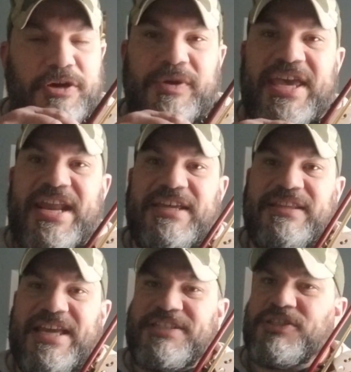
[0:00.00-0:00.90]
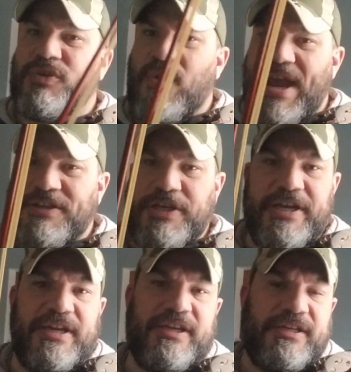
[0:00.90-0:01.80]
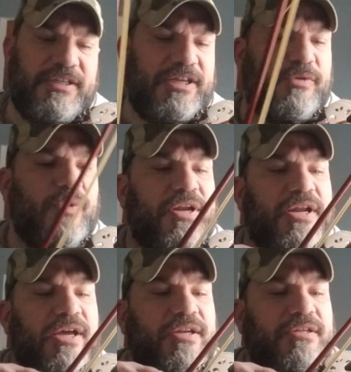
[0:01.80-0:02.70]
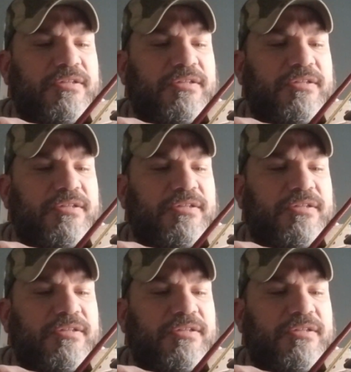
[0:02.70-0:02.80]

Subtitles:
getting less scratching and whatnot.